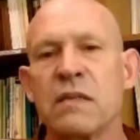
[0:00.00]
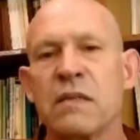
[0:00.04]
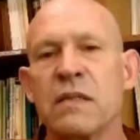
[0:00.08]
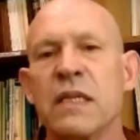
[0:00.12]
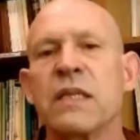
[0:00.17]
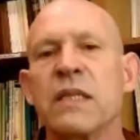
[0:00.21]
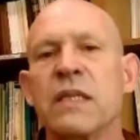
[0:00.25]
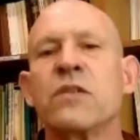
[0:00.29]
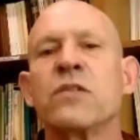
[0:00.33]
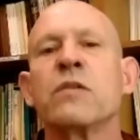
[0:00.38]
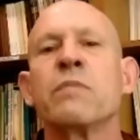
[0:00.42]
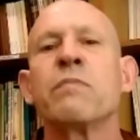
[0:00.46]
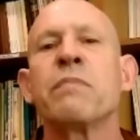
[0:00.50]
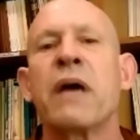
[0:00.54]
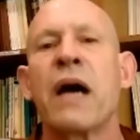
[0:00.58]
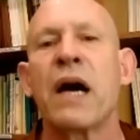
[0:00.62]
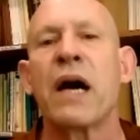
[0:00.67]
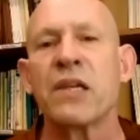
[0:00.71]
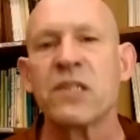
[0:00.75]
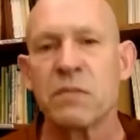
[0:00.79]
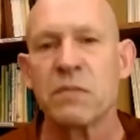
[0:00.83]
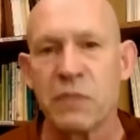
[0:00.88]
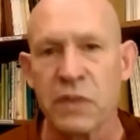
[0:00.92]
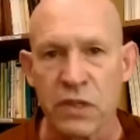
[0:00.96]
then there's a
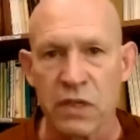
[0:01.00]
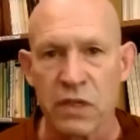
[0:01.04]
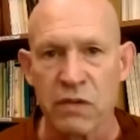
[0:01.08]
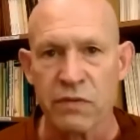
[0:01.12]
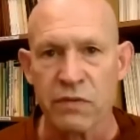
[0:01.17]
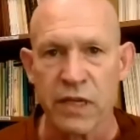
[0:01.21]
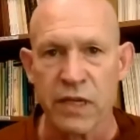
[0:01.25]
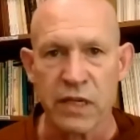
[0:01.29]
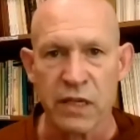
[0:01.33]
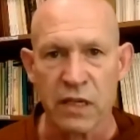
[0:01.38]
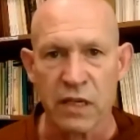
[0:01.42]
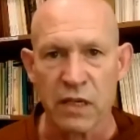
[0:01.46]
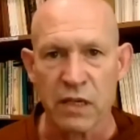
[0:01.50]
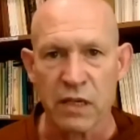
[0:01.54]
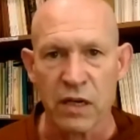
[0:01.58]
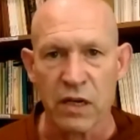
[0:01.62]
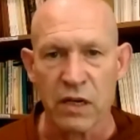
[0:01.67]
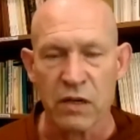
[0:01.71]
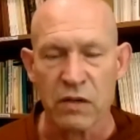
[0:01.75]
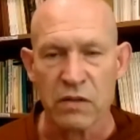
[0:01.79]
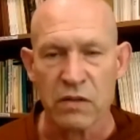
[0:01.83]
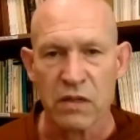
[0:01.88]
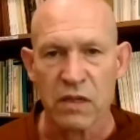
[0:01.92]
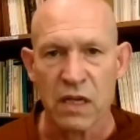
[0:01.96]
possibility of letting it
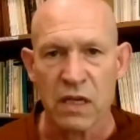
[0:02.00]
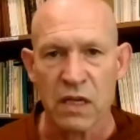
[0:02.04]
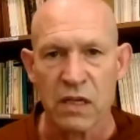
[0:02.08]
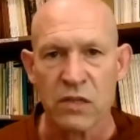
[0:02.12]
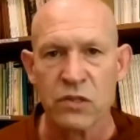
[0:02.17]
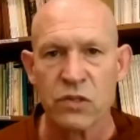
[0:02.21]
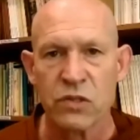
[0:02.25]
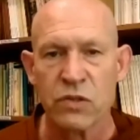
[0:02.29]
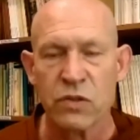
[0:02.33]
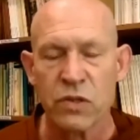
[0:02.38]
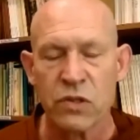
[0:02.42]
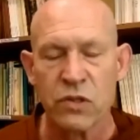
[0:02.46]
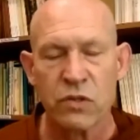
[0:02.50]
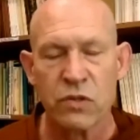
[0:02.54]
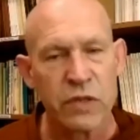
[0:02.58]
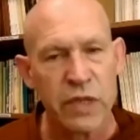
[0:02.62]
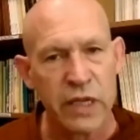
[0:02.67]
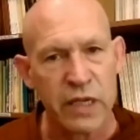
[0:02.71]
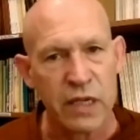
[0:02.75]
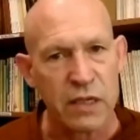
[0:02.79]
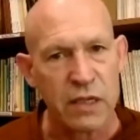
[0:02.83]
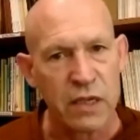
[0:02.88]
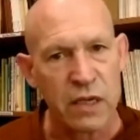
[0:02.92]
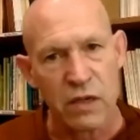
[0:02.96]
go. And as soon as you
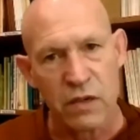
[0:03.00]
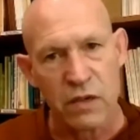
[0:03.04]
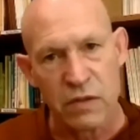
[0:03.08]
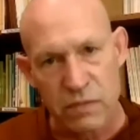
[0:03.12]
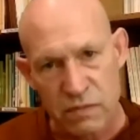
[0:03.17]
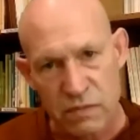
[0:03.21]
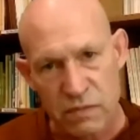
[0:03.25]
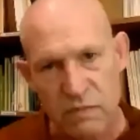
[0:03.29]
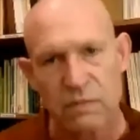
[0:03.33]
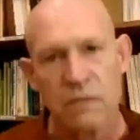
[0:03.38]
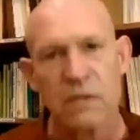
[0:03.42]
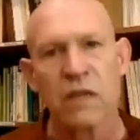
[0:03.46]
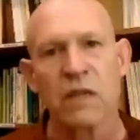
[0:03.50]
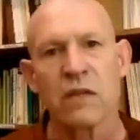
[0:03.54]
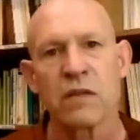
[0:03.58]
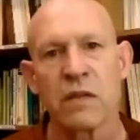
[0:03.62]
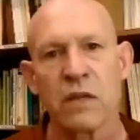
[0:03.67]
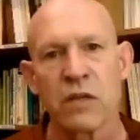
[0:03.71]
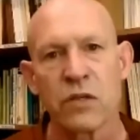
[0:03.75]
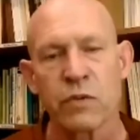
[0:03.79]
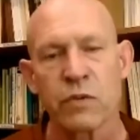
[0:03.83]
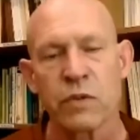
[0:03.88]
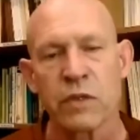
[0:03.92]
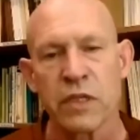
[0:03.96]
let it go,
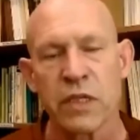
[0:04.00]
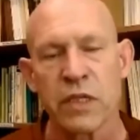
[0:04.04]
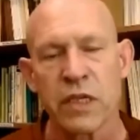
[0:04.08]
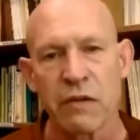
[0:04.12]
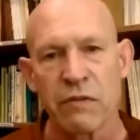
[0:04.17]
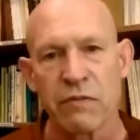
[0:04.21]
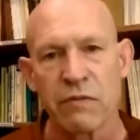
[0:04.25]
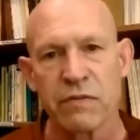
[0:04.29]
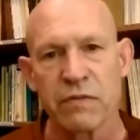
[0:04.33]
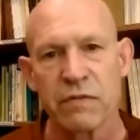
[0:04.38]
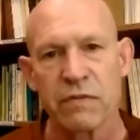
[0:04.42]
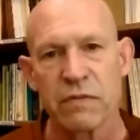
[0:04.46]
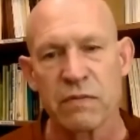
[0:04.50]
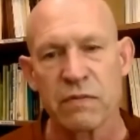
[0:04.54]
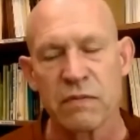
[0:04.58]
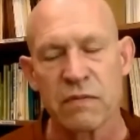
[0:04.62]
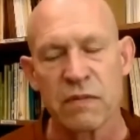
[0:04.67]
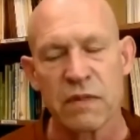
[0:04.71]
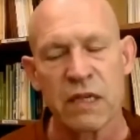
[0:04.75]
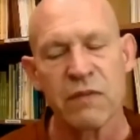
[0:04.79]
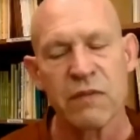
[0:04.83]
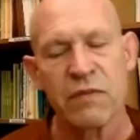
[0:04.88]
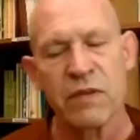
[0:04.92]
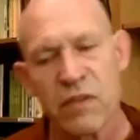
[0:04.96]
there's relief.
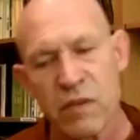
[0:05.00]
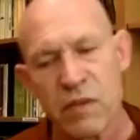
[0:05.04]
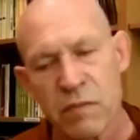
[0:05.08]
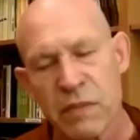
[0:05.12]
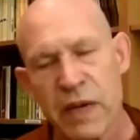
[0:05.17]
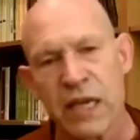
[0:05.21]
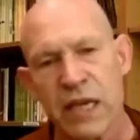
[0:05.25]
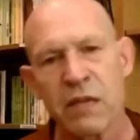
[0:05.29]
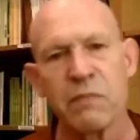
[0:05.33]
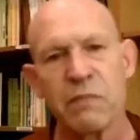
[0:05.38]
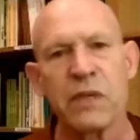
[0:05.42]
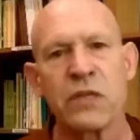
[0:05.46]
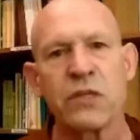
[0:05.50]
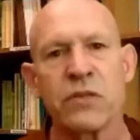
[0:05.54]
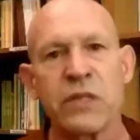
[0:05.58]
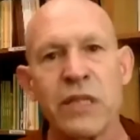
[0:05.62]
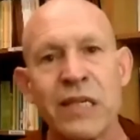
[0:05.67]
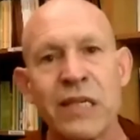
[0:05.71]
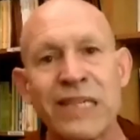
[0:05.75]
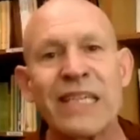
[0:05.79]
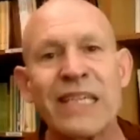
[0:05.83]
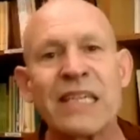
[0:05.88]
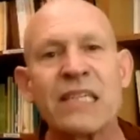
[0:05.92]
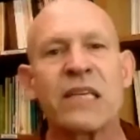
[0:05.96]
Even if the mind
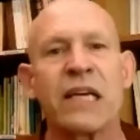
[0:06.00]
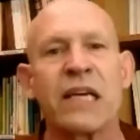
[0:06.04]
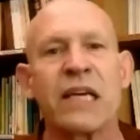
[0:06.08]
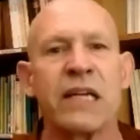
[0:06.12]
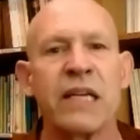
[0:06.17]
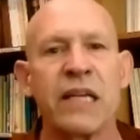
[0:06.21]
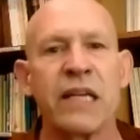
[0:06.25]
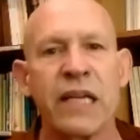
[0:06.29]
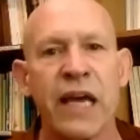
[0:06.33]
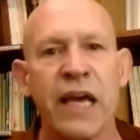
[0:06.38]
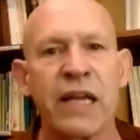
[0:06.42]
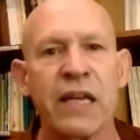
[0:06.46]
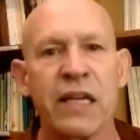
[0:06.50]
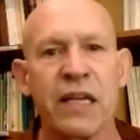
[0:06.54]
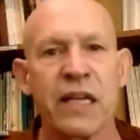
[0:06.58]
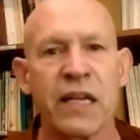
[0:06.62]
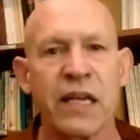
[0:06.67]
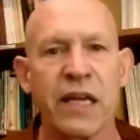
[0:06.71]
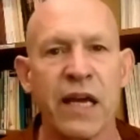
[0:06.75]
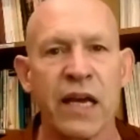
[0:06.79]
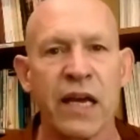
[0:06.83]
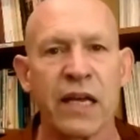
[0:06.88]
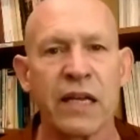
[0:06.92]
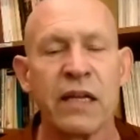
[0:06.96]
habitually clings at it again
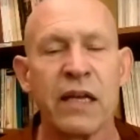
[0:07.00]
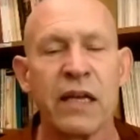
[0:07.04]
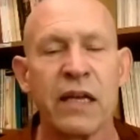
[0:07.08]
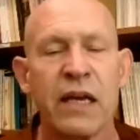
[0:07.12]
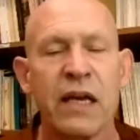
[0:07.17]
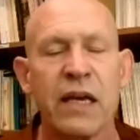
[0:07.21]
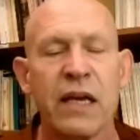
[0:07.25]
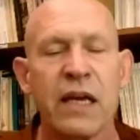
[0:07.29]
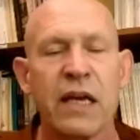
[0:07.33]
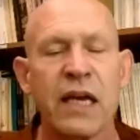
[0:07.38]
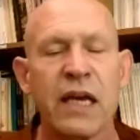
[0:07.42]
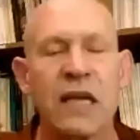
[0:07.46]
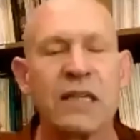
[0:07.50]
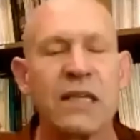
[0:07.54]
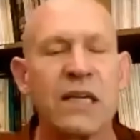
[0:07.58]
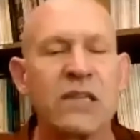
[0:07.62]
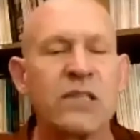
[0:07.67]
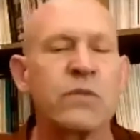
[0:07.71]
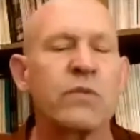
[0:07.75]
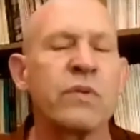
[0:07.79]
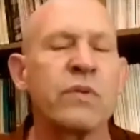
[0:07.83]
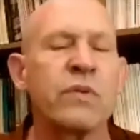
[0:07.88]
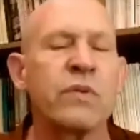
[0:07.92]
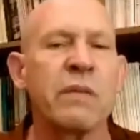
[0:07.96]
and again, it
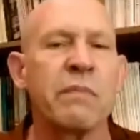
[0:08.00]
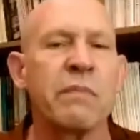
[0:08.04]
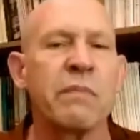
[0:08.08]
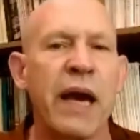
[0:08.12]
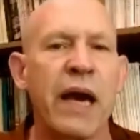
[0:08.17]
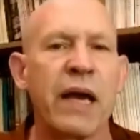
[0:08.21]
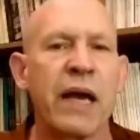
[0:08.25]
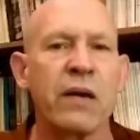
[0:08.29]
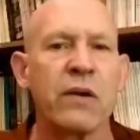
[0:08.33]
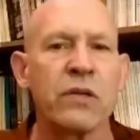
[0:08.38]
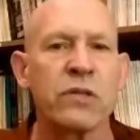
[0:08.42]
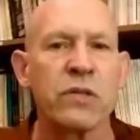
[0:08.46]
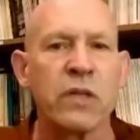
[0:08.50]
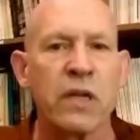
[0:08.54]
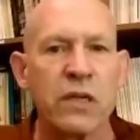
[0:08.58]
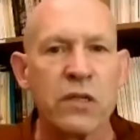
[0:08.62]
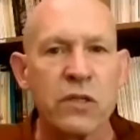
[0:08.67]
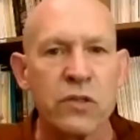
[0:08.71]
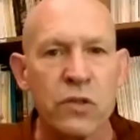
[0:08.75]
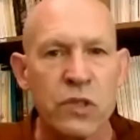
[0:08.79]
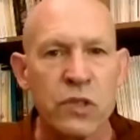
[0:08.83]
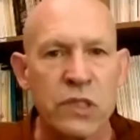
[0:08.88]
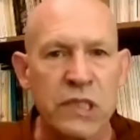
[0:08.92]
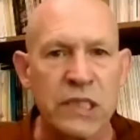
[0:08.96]
doesn't really matter. As long
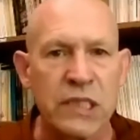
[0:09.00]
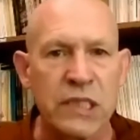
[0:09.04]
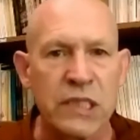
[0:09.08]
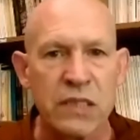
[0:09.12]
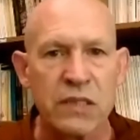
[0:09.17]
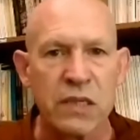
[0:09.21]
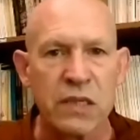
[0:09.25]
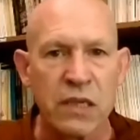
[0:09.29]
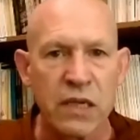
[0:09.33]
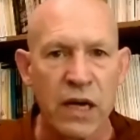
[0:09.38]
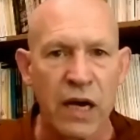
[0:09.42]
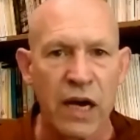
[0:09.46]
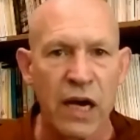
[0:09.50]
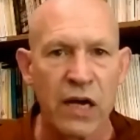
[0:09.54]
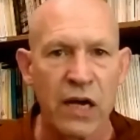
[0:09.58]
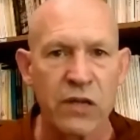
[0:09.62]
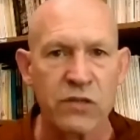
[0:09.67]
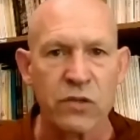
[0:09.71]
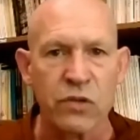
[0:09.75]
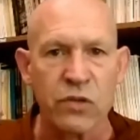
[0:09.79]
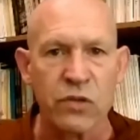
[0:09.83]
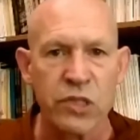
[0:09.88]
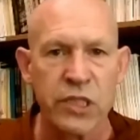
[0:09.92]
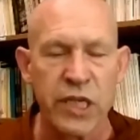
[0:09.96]
as you see the
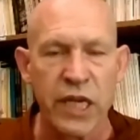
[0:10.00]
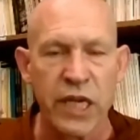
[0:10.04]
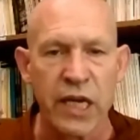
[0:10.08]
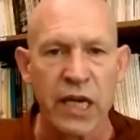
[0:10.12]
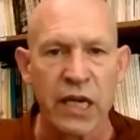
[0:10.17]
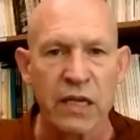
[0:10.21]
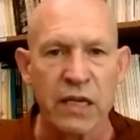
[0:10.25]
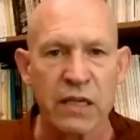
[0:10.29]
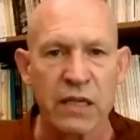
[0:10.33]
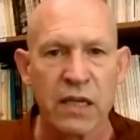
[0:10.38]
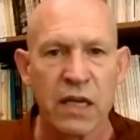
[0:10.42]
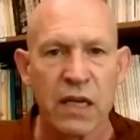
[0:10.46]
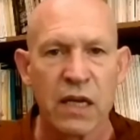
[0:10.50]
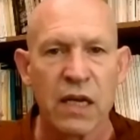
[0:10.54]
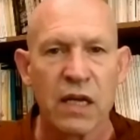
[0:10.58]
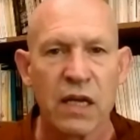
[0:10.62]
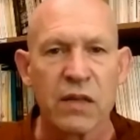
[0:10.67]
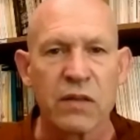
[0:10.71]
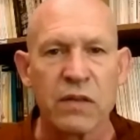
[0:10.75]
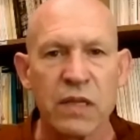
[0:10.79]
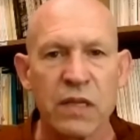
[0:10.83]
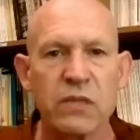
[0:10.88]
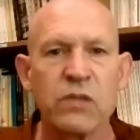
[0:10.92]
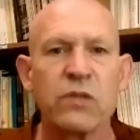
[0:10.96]
causal chain,
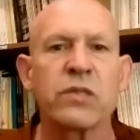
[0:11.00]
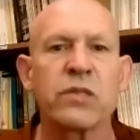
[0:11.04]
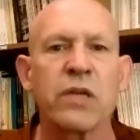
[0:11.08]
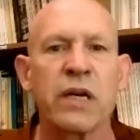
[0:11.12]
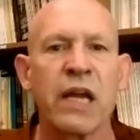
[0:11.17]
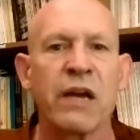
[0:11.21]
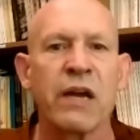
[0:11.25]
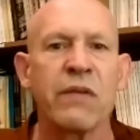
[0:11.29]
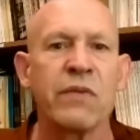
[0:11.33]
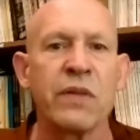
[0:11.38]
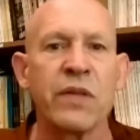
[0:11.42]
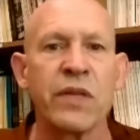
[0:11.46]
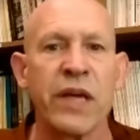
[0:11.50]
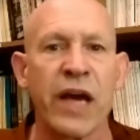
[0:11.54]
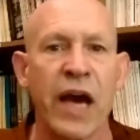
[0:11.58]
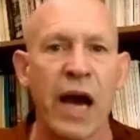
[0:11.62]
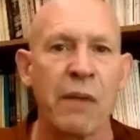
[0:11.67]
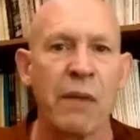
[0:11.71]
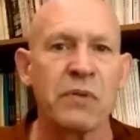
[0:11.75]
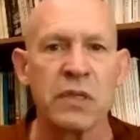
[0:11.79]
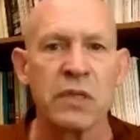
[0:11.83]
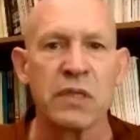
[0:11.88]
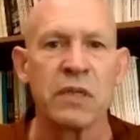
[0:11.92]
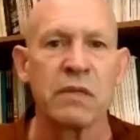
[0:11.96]
then you start having the
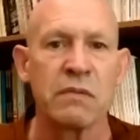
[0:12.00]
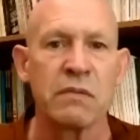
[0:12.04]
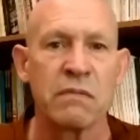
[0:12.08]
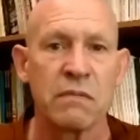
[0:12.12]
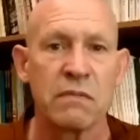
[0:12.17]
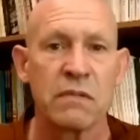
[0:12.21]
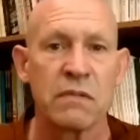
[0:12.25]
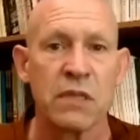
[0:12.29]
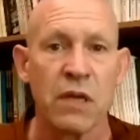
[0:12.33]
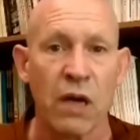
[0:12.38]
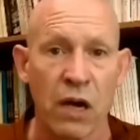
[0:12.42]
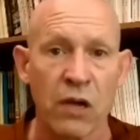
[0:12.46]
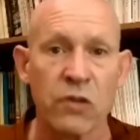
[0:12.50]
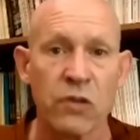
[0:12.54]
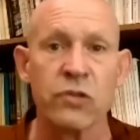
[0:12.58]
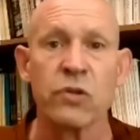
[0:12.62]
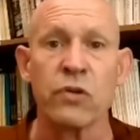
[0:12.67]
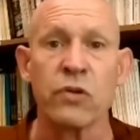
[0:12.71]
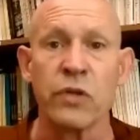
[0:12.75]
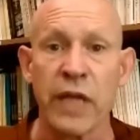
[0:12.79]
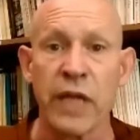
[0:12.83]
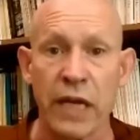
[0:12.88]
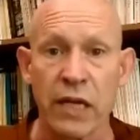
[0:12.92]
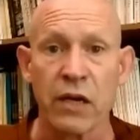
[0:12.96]
option to
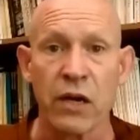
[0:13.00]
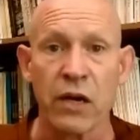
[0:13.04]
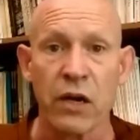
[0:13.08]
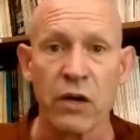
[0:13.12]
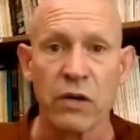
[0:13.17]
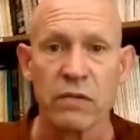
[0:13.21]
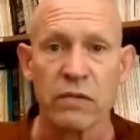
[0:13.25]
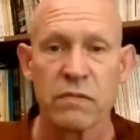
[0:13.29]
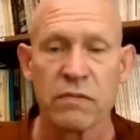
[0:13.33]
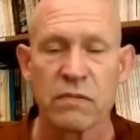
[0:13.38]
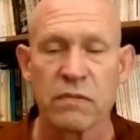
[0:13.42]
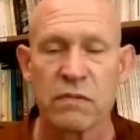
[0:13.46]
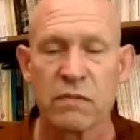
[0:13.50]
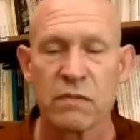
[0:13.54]
also let go.